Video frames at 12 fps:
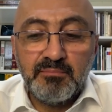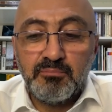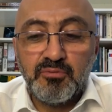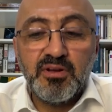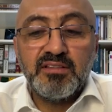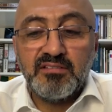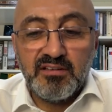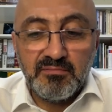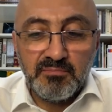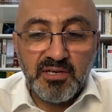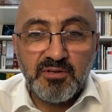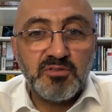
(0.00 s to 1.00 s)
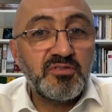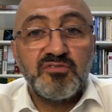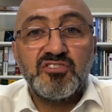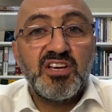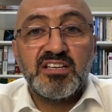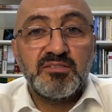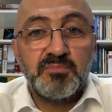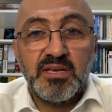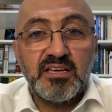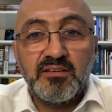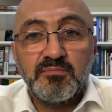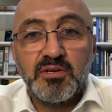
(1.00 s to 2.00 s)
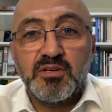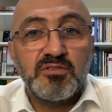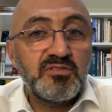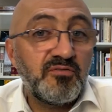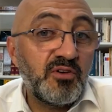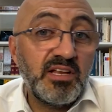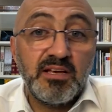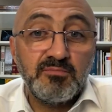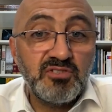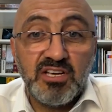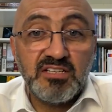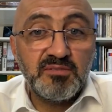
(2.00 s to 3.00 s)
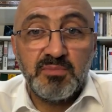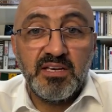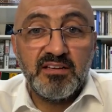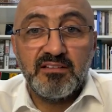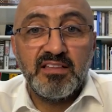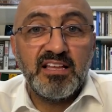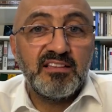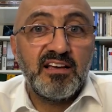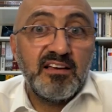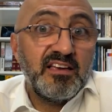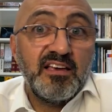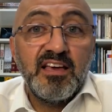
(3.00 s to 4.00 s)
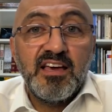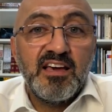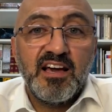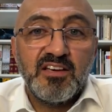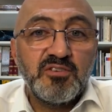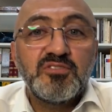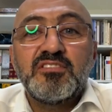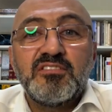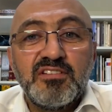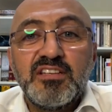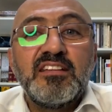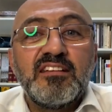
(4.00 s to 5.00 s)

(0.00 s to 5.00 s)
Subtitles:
Britain, because of Shakespeare, because of William Shakespeare, that I used to read